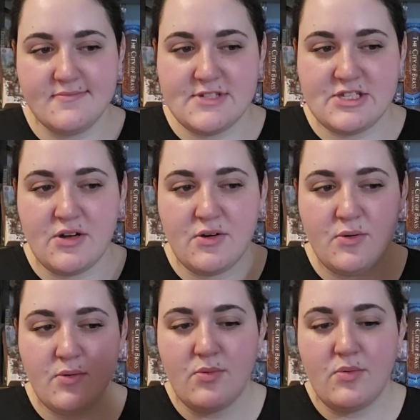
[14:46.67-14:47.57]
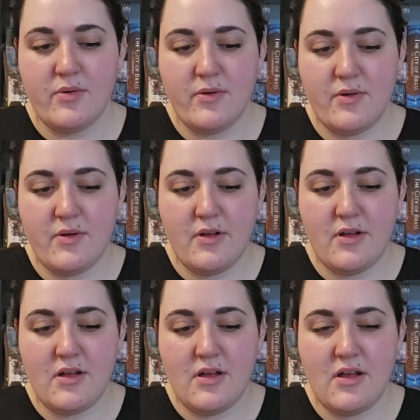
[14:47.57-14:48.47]
So
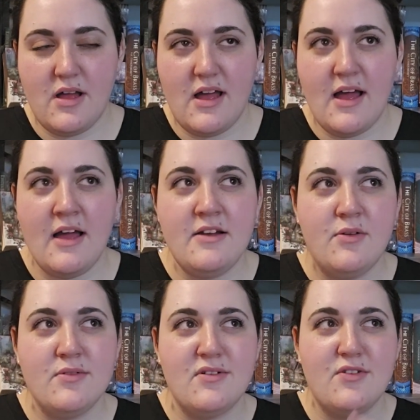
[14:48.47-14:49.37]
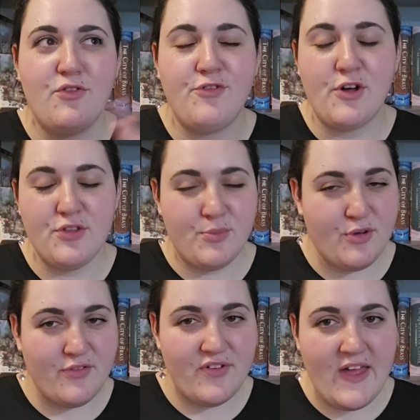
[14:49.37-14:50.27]
I don't fault the
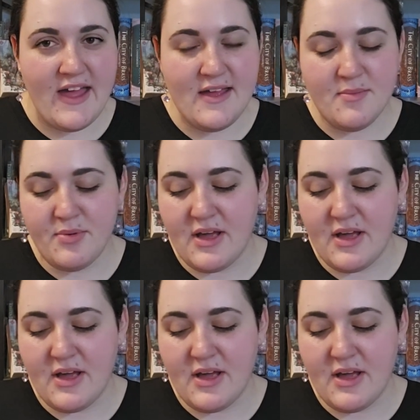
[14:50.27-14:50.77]
book for that,